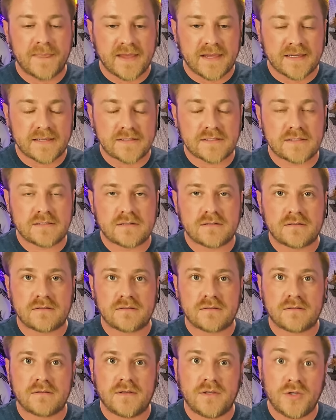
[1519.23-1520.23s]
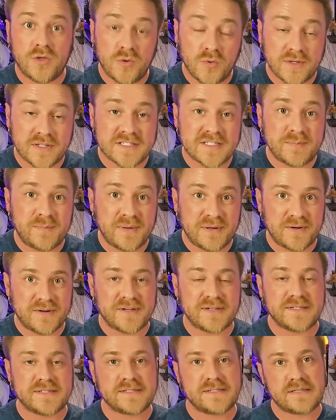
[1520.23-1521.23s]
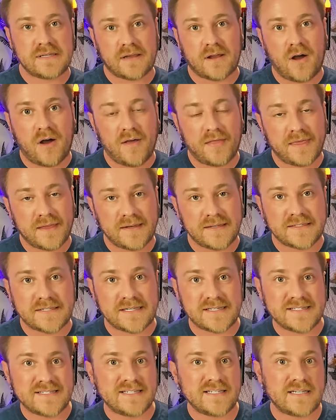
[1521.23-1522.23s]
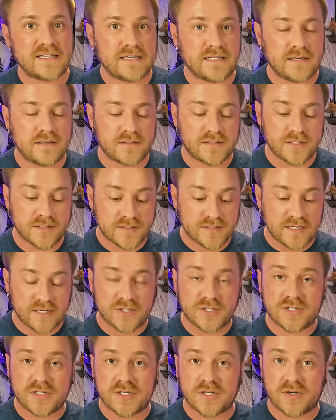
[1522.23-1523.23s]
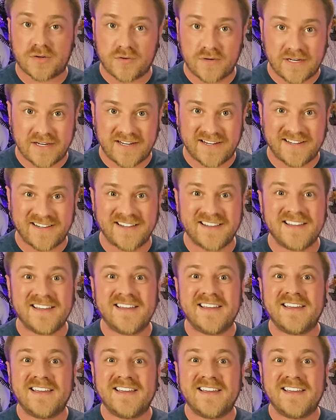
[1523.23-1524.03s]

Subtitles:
It's you experiencing authenticity to such a degree